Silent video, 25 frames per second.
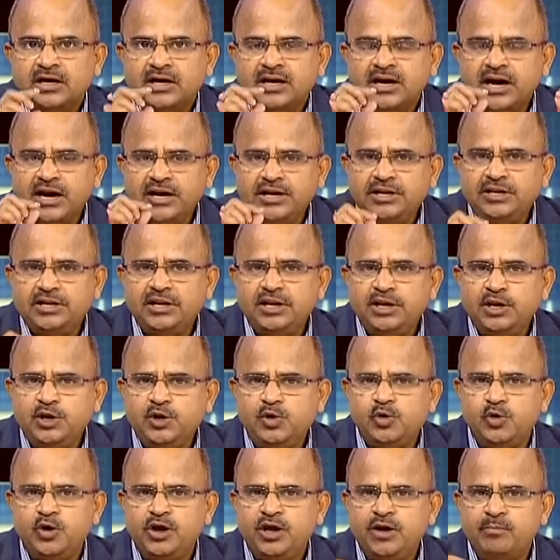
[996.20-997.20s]

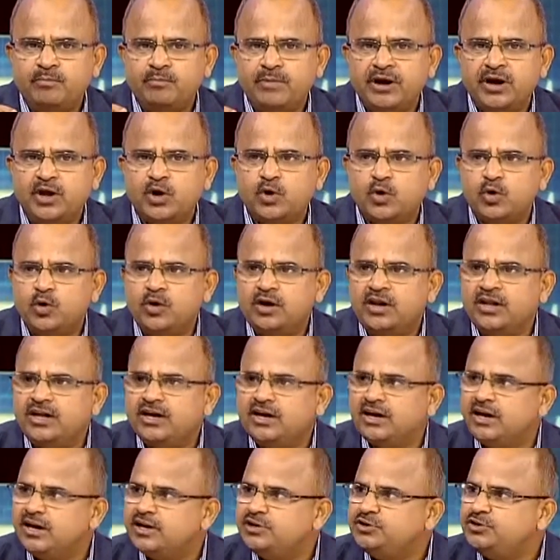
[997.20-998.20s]
Continuing
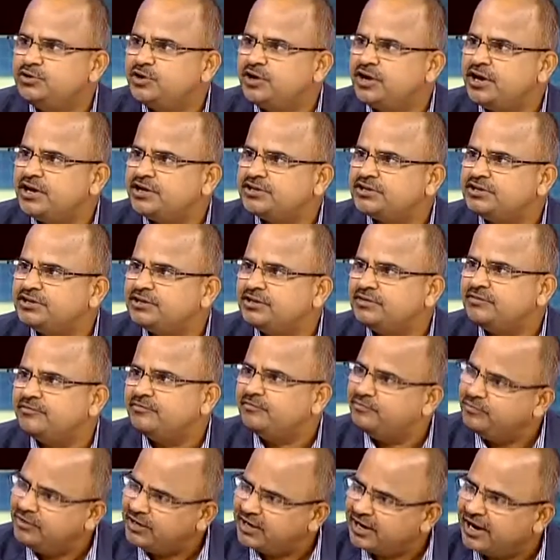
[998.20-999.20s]
medico-legal education
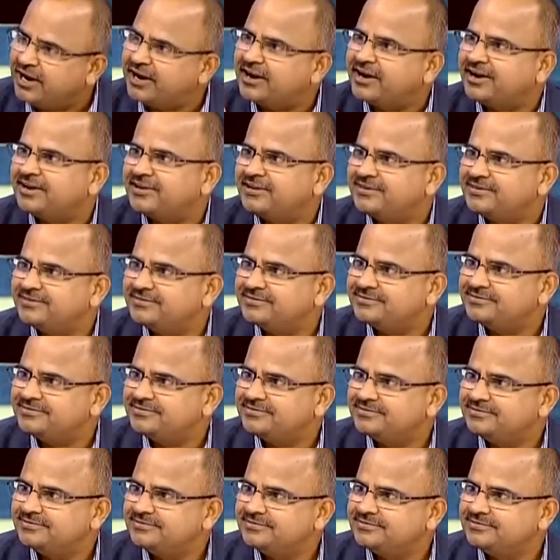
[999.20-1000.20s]
we conduct.
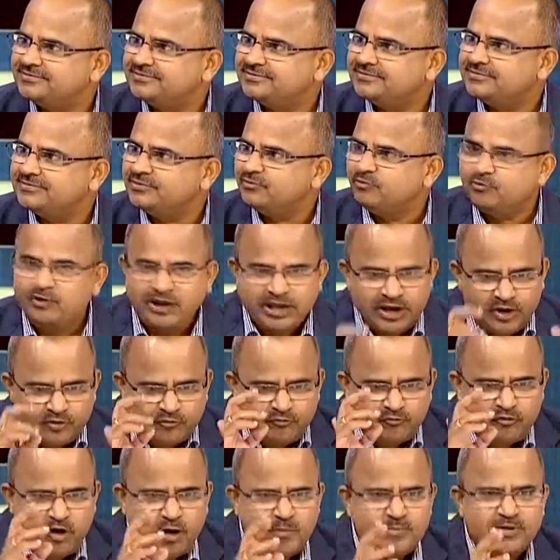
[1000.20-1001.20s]
We
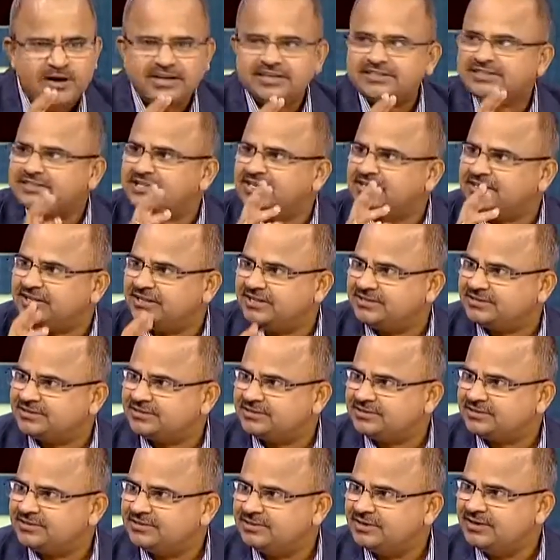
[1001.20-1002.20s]
inform
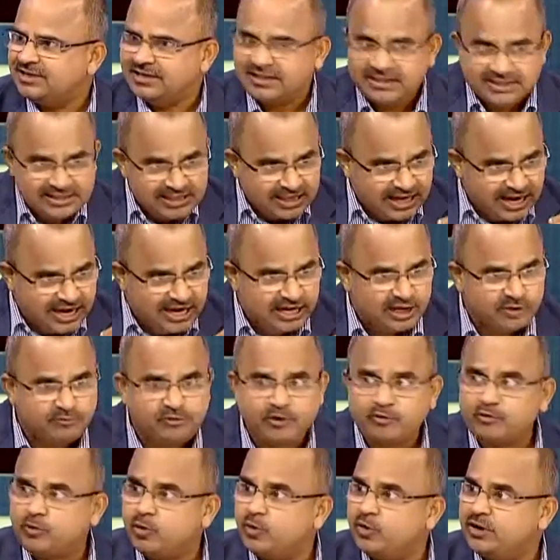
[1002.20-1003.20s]
consultants in the light of
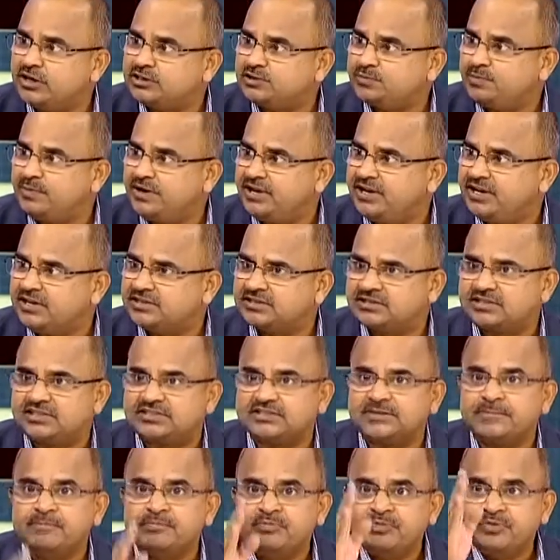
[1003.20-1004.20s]
our own
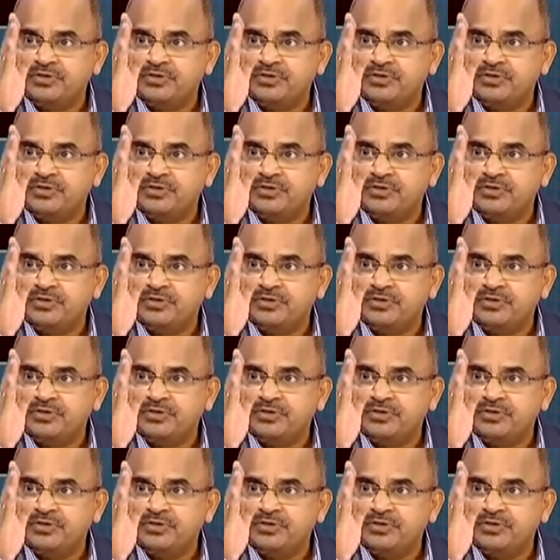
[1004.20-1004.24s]
experiences.